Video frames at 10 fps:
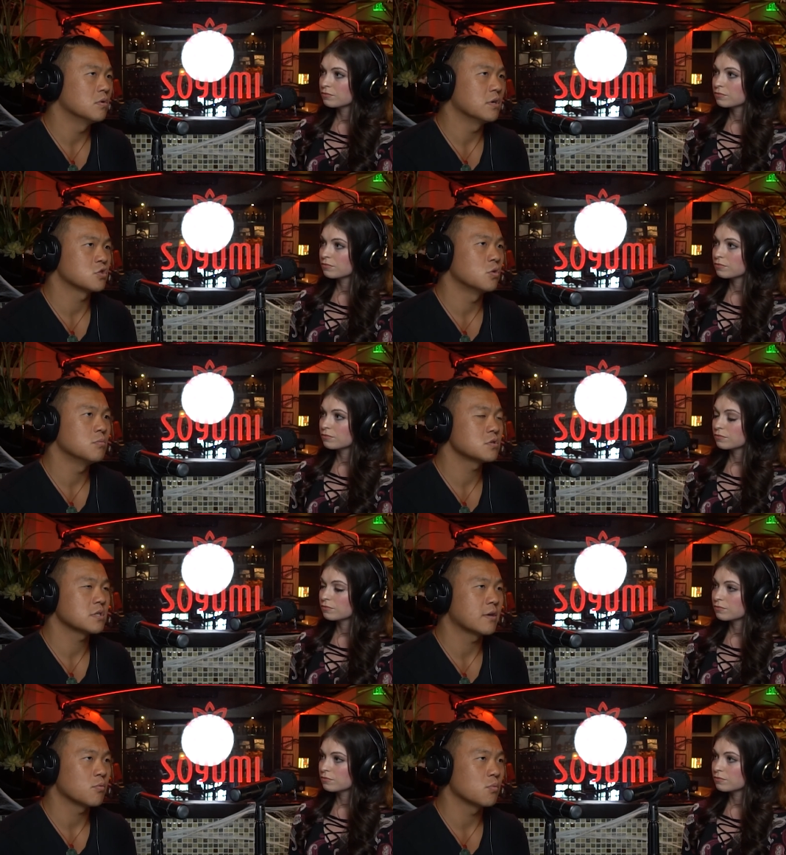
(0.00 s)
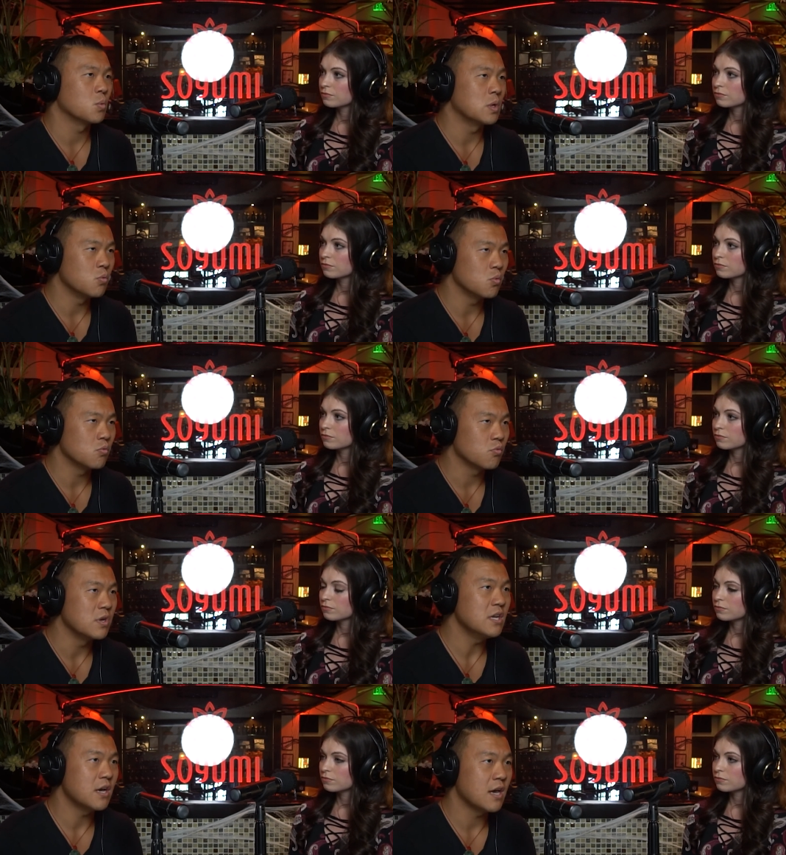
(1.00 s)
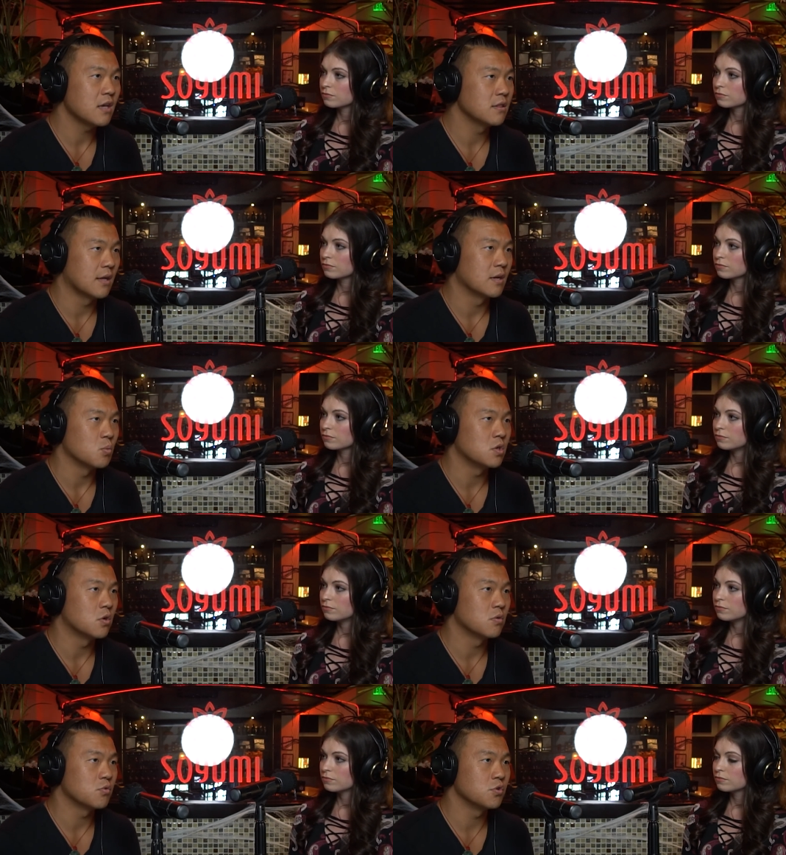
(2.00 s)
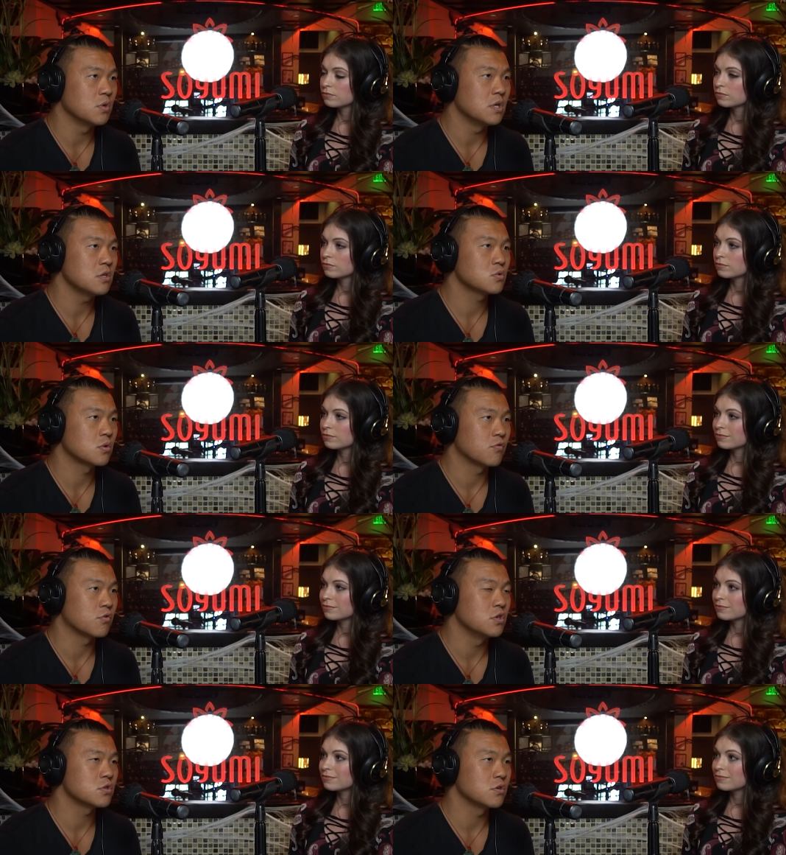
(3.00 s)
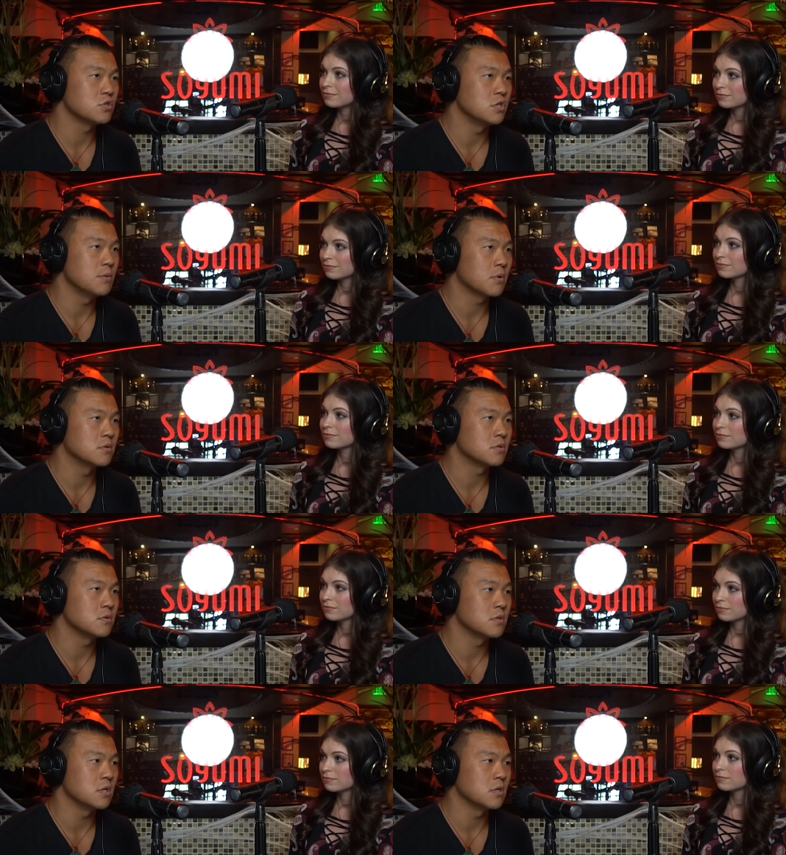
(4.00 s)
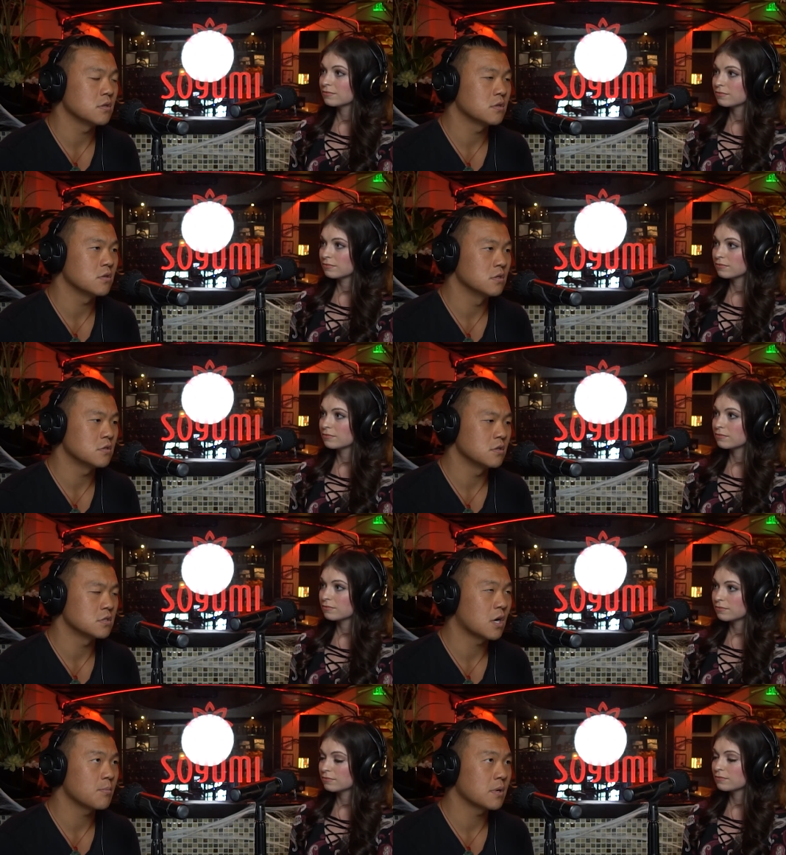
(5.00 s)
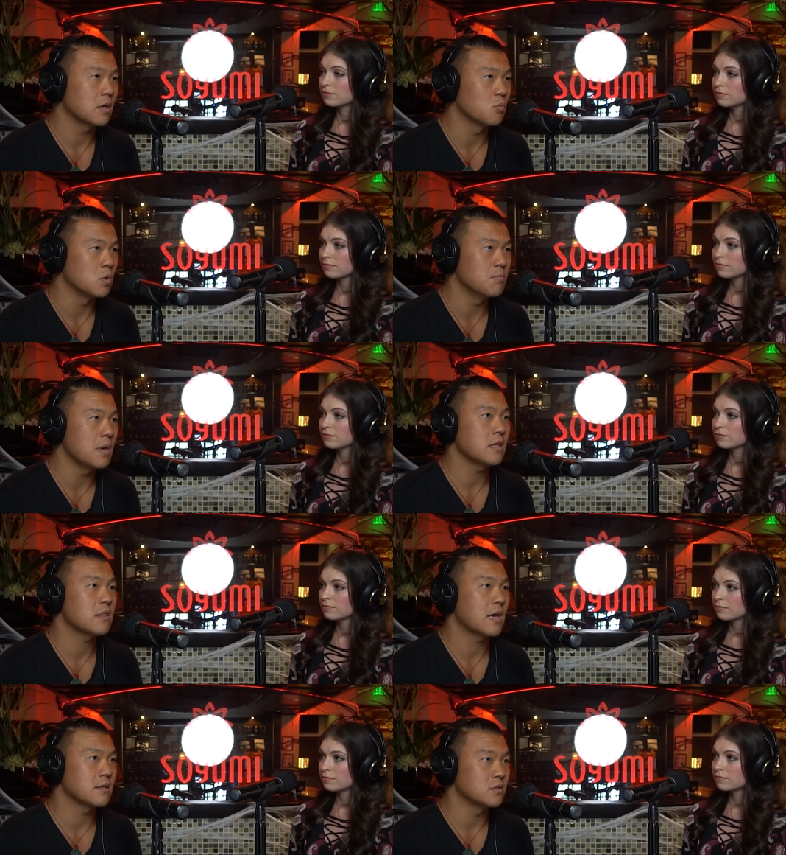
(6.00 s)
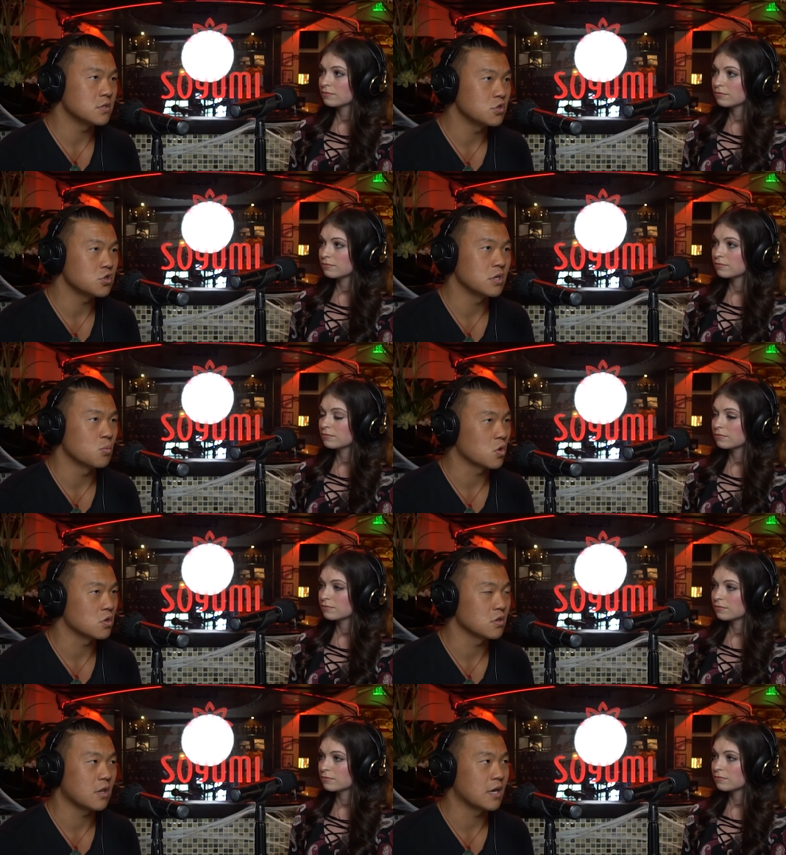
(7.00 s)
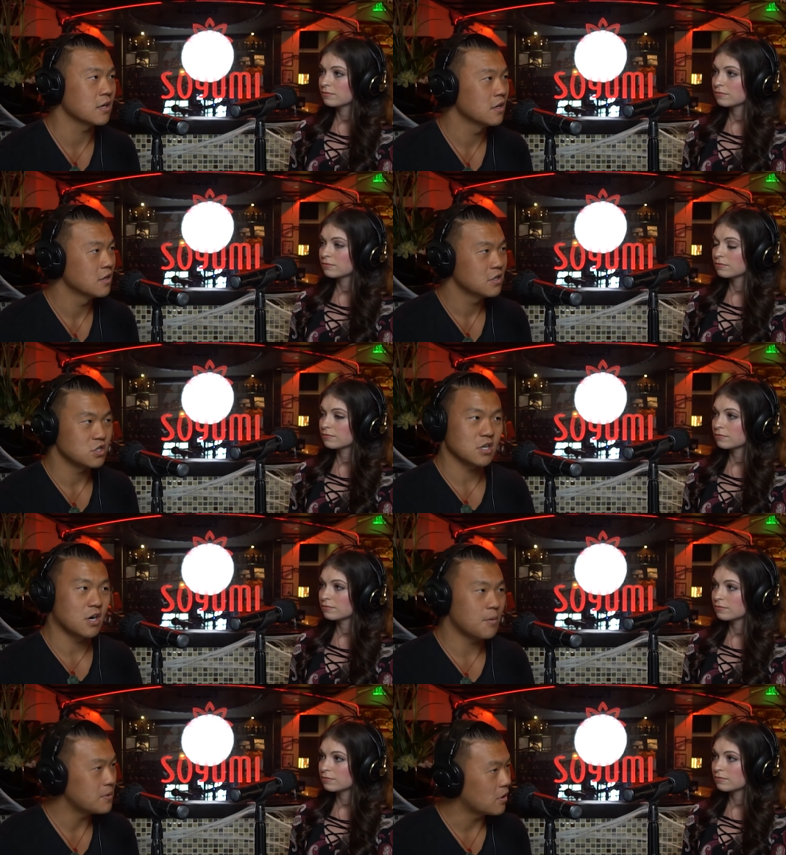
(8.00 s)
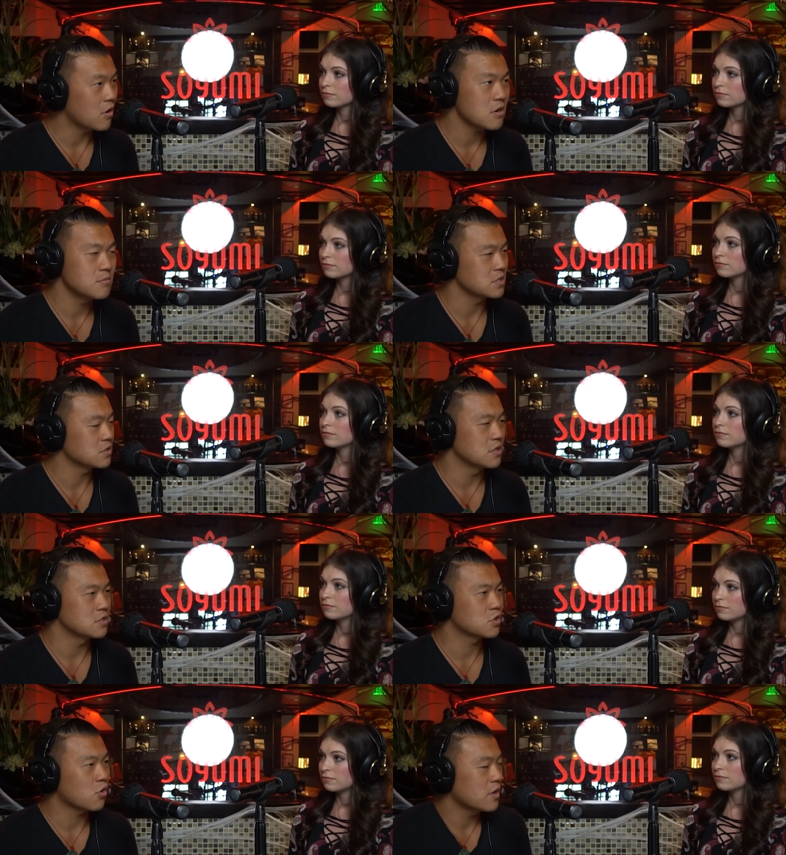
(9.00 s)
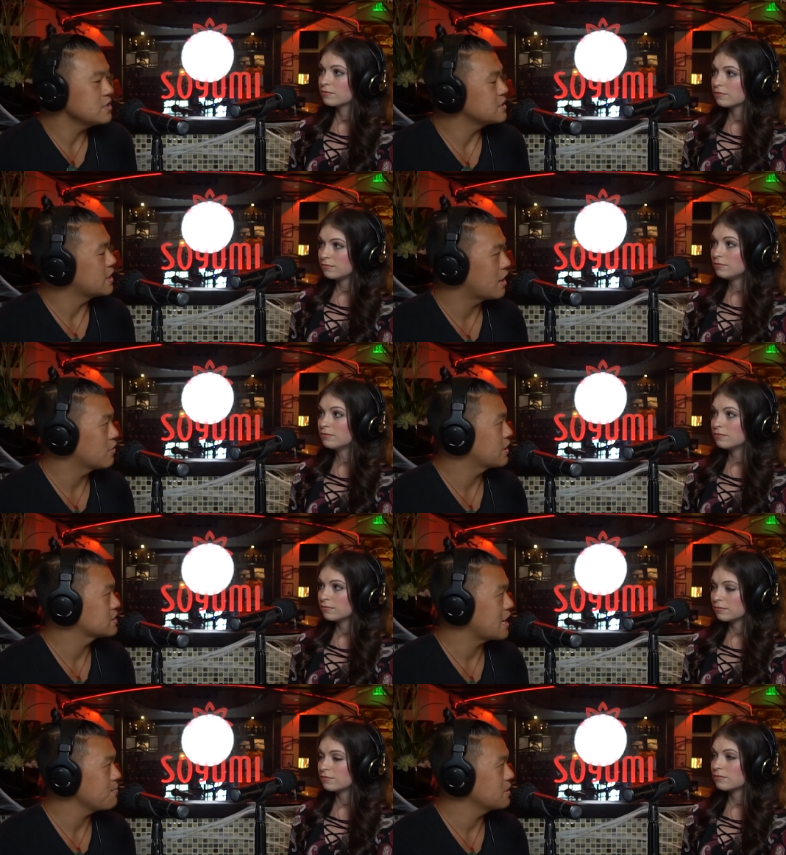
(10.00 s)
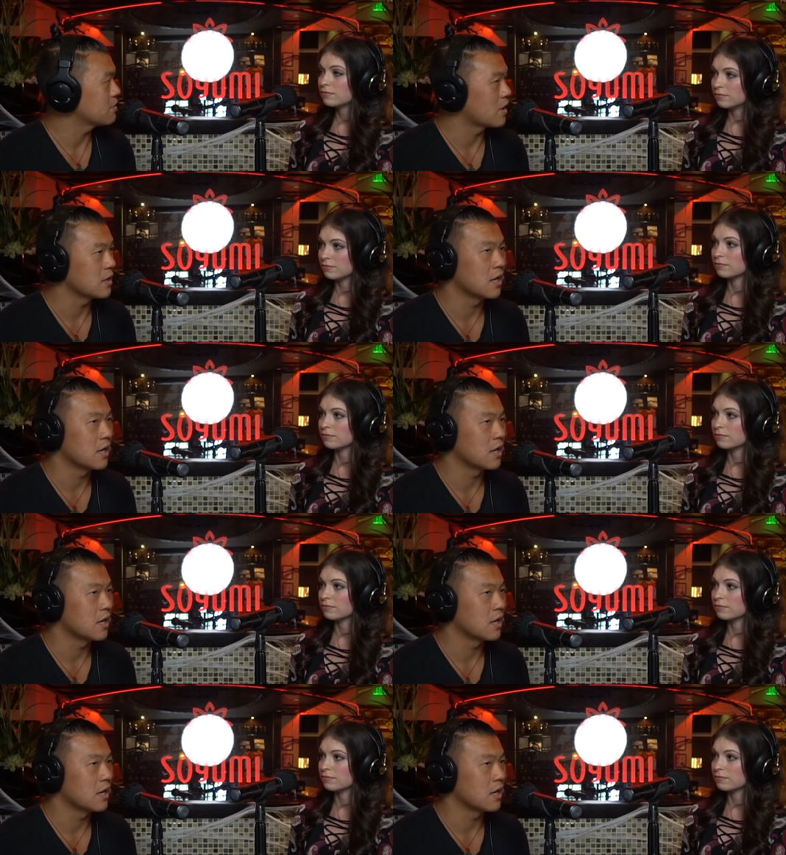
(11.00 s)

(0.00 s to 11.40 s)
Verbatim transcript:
Speaker 1: it's almost like we read a headline we don't do any sort of research deeper into the into the topic and we make that decision and we're like just up in arms it's, it's crazy how that's happening right mm-hmm.